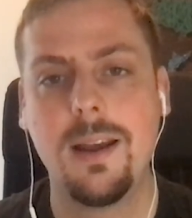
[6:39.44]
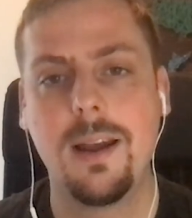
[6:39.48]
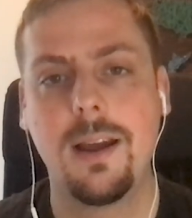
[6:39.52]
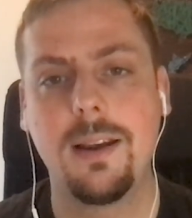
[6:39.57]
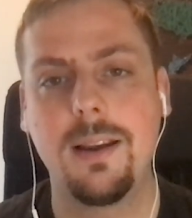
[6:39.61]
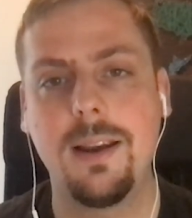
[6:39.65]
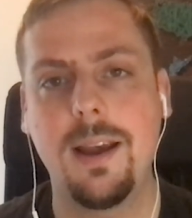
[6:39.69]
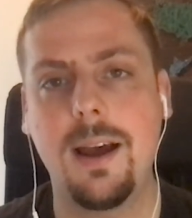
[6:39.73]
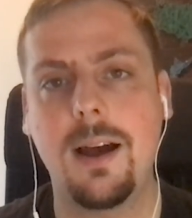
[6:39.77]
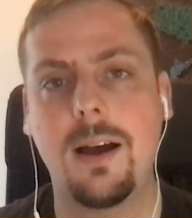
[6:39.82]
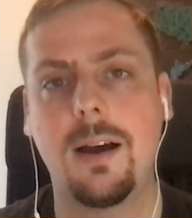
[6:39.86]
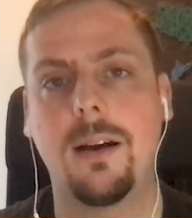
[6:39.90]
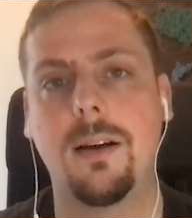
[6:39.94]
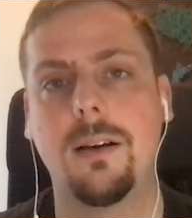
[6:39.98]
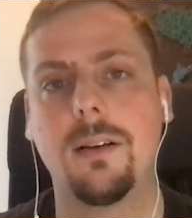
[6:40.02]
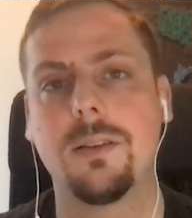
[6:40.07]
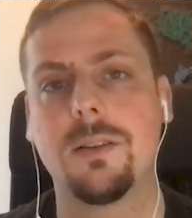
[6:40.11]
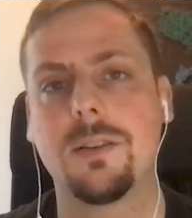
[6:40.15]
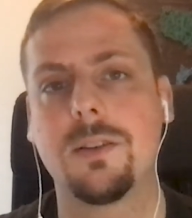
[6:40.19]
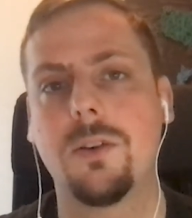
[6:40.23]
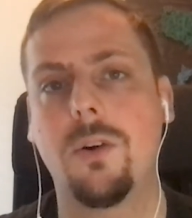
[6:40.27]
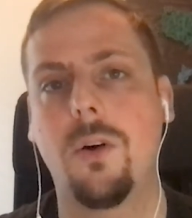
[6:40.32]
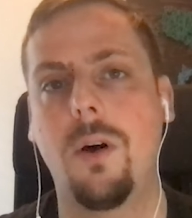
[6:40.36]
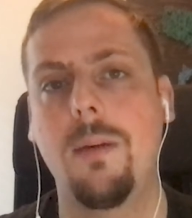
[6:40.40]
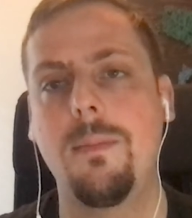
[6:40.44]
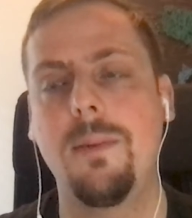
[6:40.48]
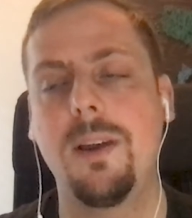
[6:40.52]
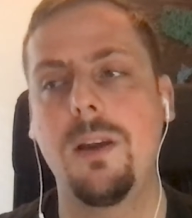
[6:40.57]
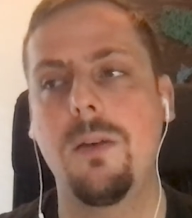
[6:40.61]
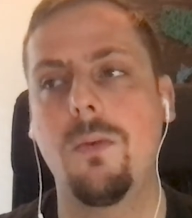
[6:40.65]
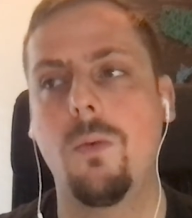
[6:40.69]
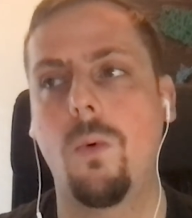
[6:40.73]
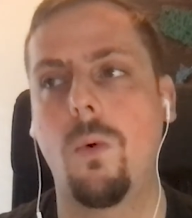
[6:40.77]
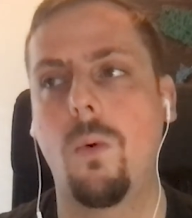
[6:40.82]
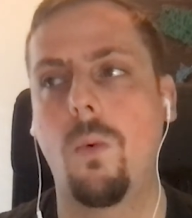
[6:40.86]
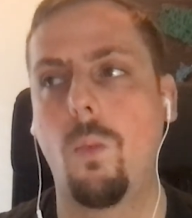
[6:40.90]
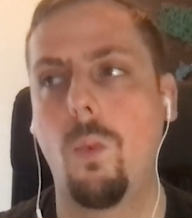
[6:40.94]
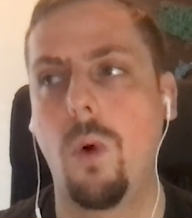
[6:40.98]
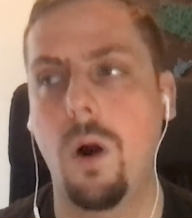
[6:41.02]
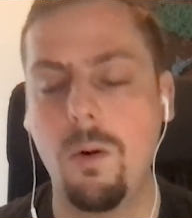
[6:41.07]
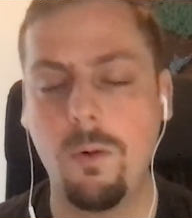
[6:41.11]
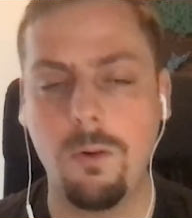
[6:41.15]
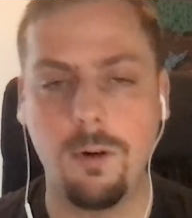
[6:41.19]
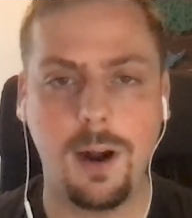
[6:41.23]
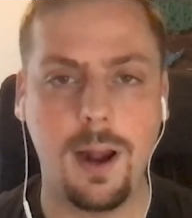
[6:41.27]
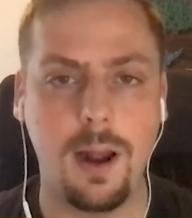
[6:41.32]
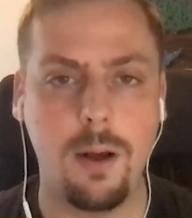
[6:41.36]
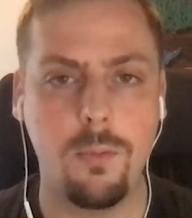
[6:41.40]
Yeah, so where
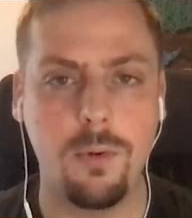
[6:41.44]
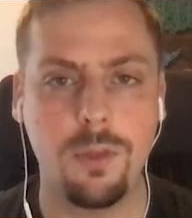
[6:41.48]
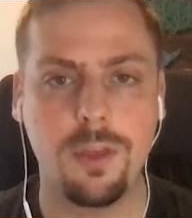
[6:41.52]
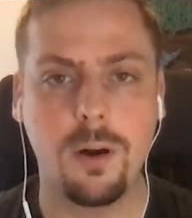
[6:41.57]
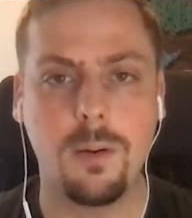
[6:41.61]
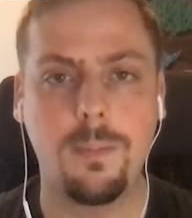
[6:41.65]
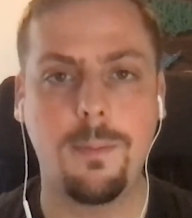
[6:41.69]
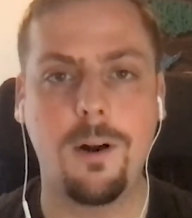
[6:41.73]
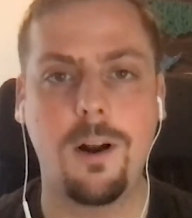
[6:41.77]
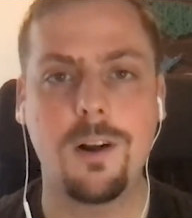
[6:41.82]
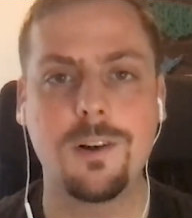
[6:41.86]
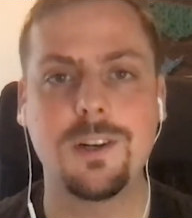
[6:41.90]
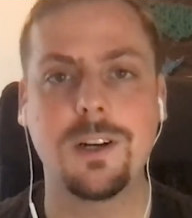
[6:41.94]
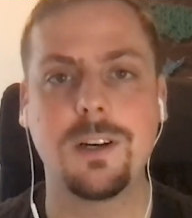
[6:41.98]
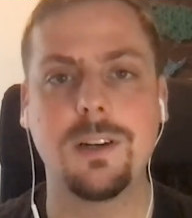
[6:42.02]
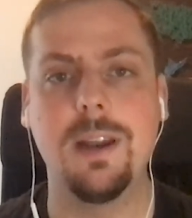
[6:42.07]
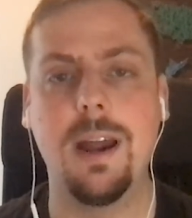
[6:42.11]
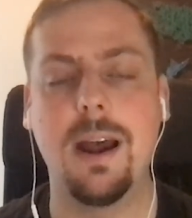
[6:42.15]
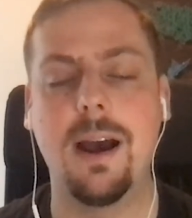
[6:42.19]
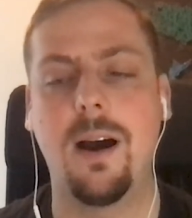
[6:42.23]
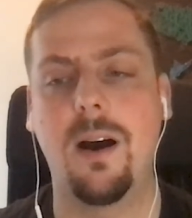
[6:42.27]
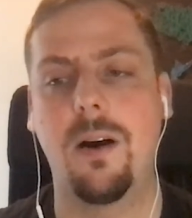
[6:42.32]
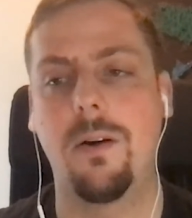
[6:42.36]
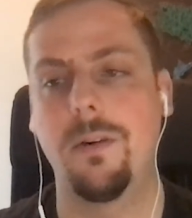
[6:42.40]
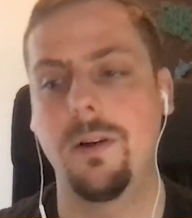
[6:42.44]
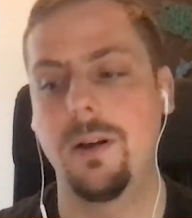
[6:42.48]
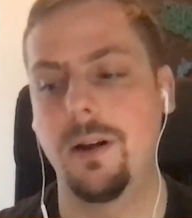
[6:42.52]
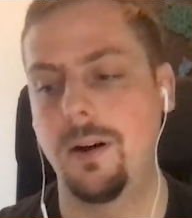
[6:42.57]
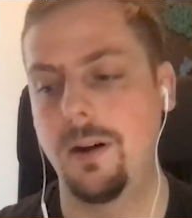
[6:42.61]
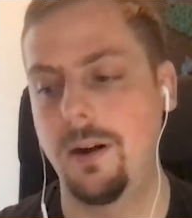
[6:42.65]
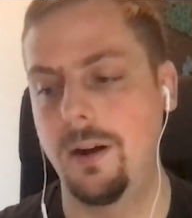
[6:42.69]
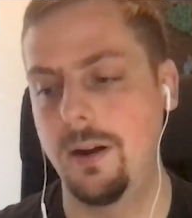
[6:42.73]
we're at with our project now